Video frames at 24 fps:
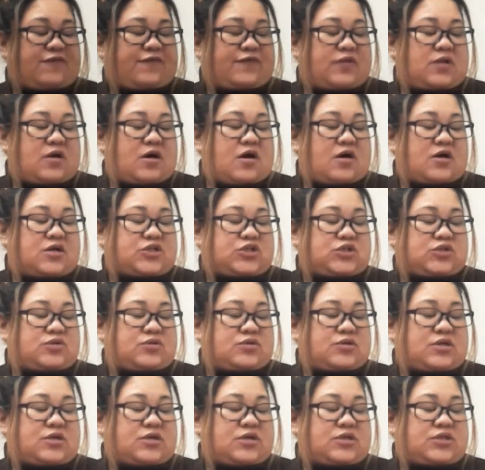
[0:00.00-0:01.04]
flour,
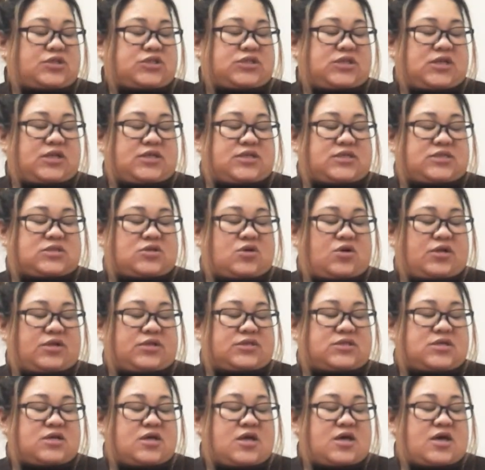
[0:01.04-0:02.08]
sugar, chili
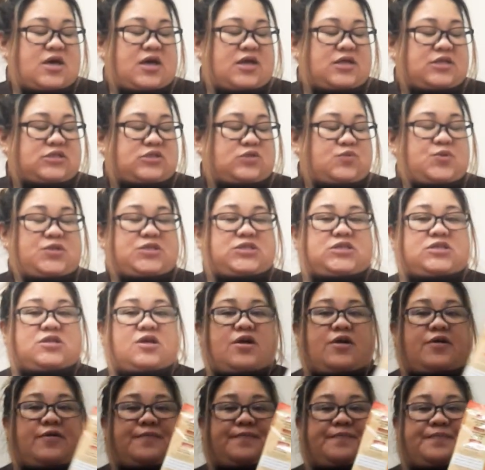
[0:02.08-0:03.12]
salt, and
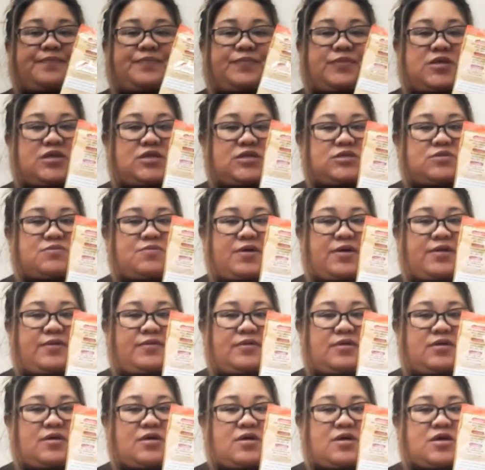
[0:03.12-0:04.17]
sweetener. This one.
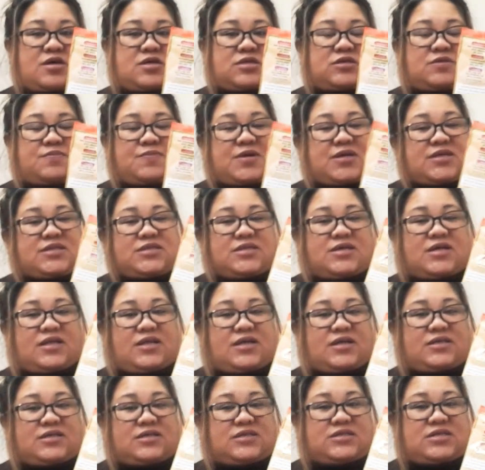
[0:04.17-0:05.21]
So
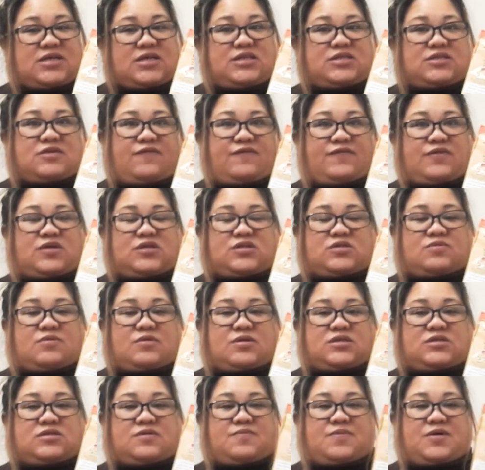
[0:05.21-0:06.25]
basically, the taste of this one
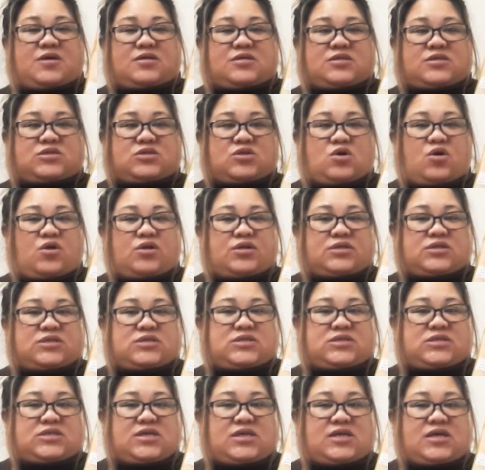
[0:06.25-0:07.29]
is a bit
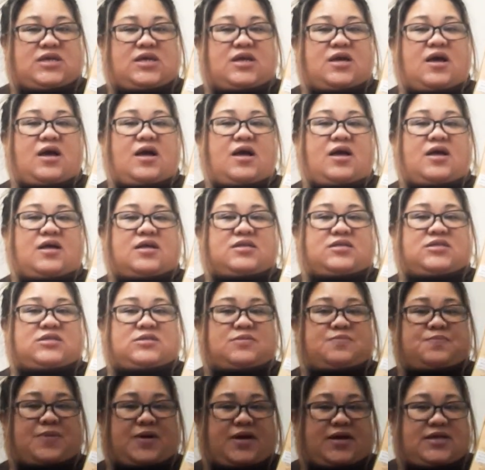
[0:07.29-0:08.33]
salty and
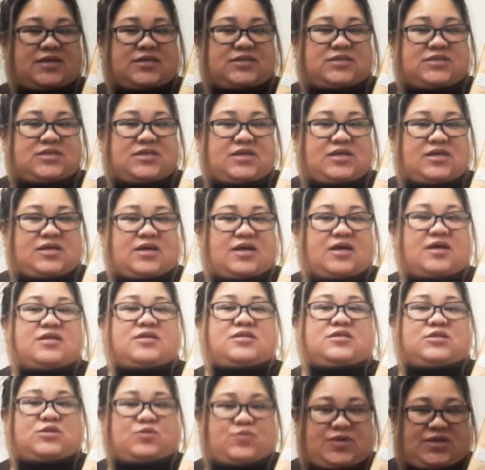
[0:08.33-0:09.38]
spicy
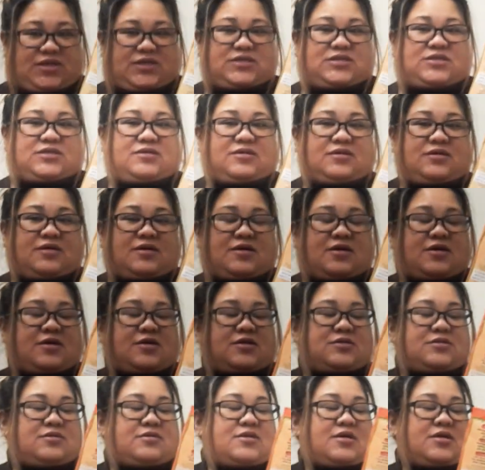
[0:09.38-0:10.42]
and sweet.
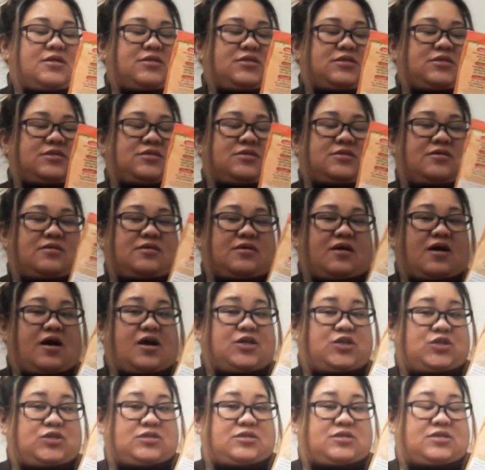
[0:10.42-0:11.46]
So that's, I
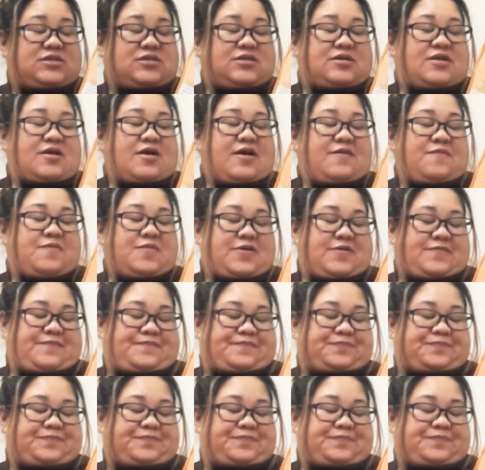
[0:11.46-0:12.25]
should describe it.